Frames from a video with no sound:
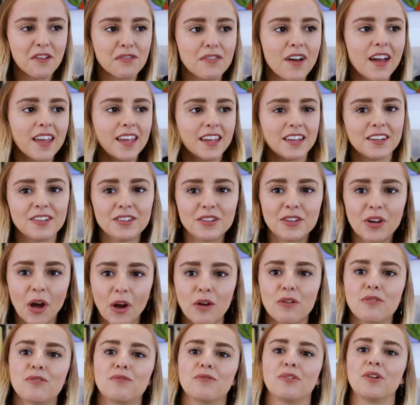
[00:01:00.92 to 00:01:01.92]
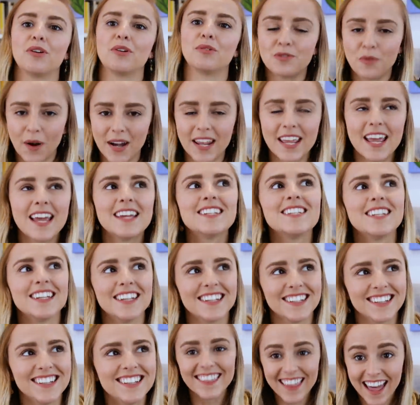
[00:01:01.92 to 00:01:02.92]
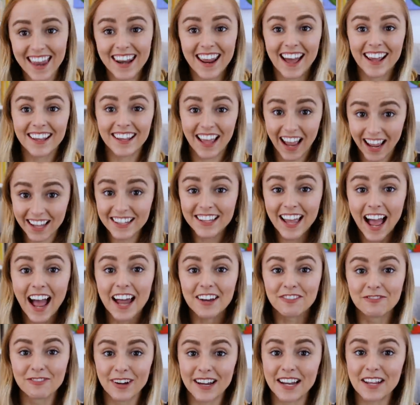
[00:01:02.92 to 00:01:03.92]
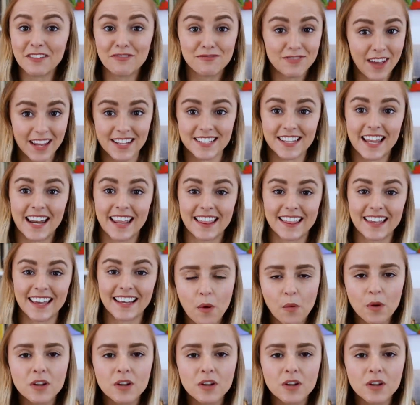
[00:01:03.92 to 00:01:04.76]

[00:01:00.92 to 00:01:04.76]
if I can go through 2018, then I can really face anything.